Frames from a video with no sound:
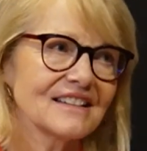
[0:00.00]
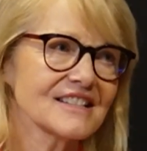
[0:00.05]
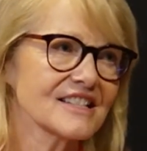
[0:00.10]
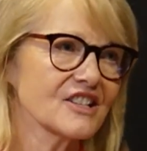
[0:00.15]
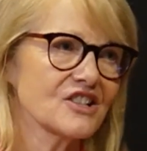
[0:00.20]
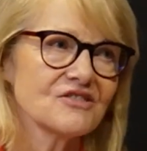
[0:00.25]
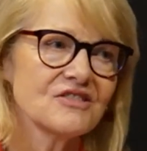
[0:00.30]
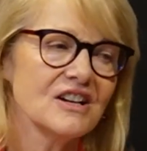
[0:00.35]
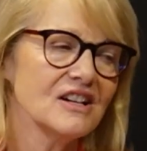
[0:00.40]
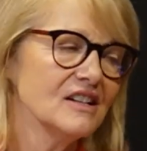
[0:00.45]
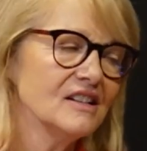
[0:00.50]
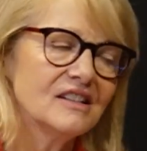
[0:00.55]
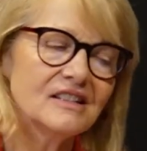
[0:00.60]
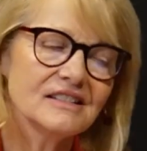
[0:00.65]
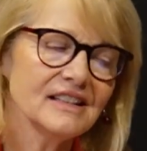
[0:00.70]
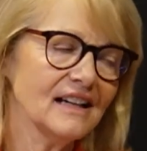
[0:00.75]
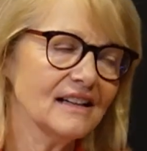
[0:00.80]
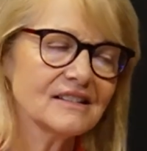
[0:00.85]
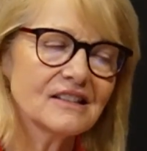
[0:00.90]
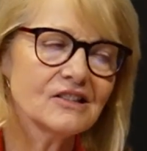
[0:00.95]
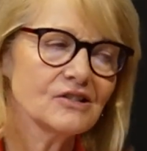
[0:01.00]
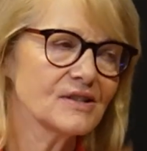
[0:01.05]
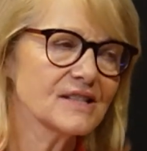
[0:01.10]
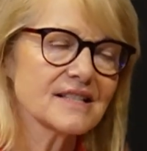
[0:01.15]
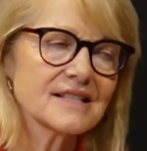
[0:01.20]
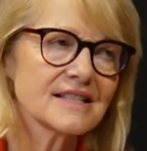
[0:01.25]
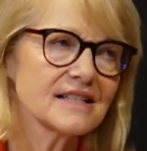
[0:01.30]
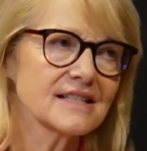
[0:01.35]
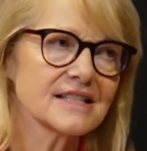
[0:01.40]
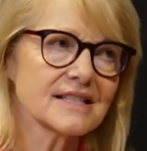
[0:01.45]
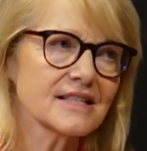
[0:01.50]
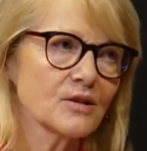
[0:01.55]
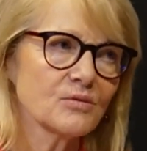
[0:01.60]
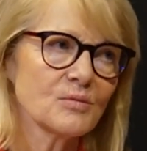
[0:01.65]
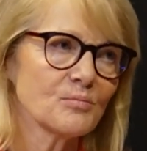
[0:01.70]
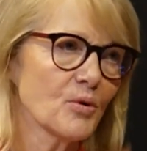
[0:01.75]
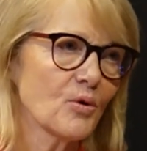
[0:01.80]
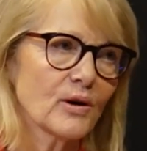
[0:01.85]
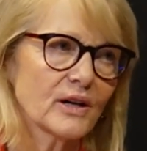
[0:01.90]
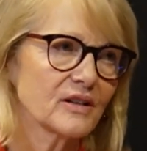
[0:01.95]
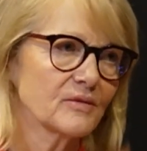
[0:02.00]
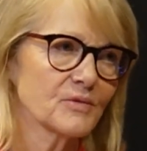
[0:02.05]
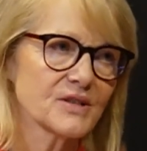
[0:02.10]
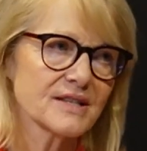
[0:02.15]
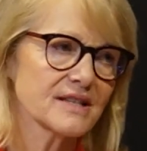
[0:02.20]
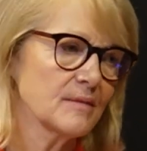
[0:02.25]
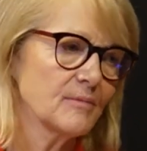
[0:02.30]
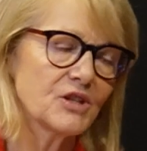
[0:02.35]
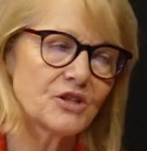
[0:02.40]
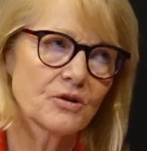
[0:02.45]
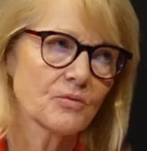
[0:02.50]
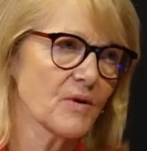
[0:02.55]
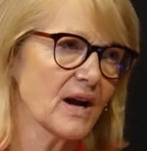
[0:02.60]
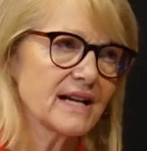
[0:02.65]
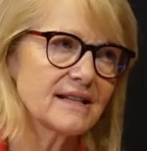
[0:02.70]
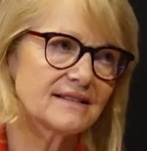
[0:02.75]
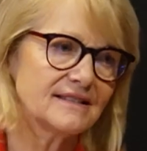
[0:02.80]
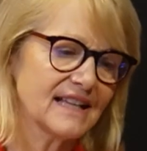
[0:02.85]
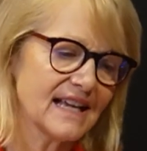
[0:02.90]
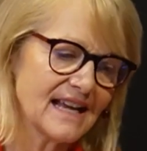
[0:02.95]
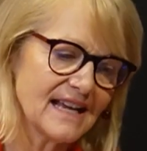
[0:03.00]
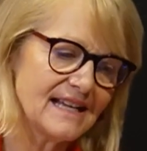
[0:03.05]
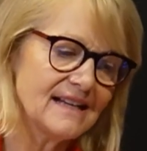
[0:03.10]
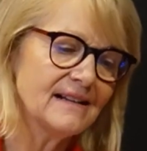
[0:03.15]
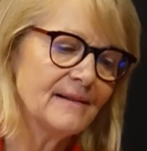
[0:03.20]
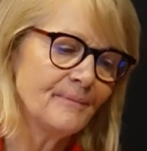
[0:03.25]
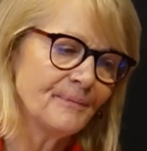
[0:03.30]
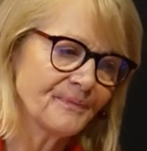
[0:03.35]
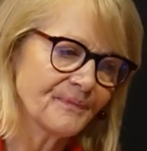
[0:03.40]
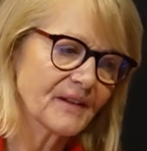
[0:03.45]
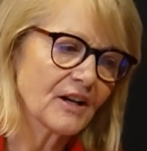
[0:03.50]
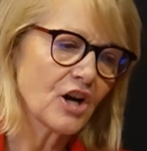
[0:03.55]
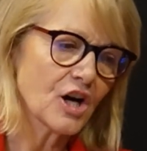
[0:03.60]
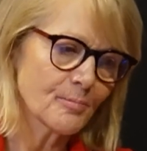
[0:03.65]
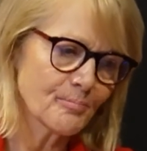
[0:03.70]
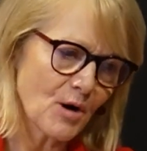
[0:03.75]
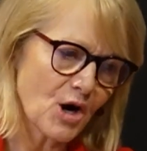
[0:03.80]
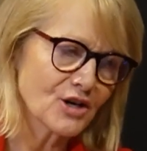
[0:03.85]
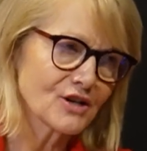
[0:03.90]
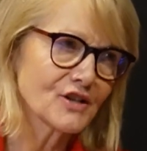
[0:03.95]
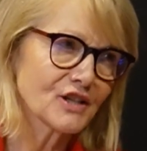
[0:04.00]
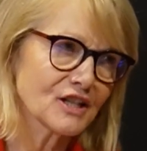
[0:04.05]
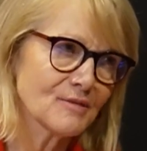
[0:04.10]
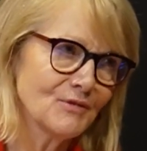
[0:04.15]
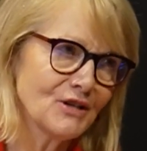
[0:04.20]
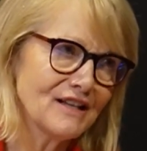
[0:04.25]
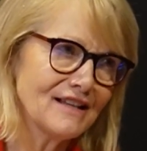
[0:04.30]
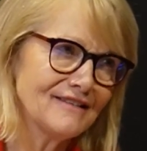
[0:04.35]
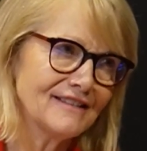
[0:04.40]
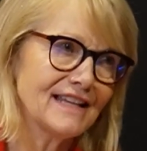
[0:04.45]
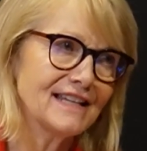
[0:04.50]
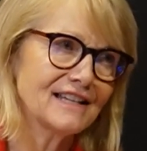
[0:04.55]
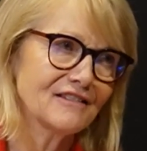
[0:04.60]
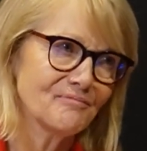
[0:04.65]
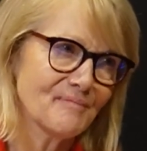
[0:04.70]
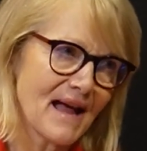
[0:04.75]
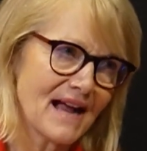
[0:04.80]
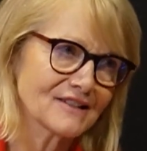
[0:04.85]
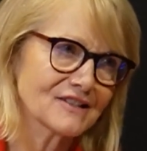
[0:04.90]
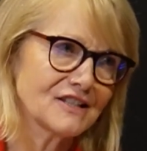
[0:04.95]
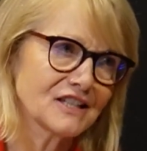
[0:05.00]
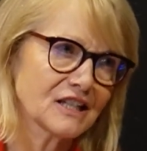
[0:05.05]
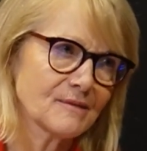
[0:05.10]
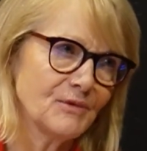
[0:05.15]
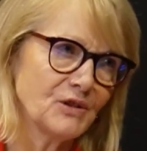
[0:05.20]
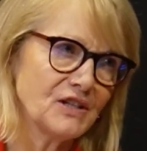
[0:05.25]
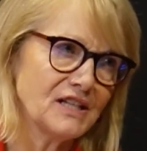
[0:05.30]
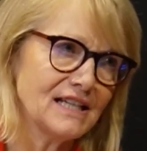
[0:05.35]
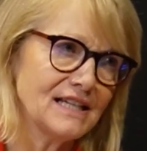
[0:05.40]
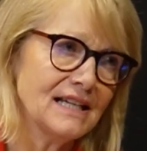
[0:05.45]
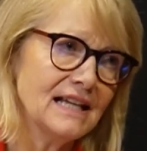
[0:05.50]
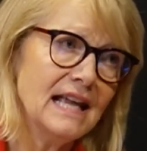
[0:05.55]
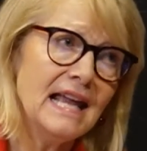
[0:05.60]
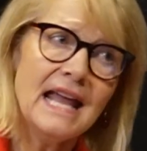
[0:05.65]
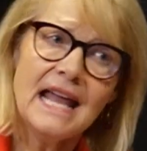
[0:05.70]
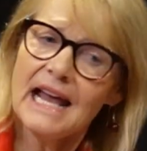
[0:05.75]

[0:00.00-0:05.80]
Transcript: So, it's so important, Wasim, and you're right. They are part of the community. They give back to the community.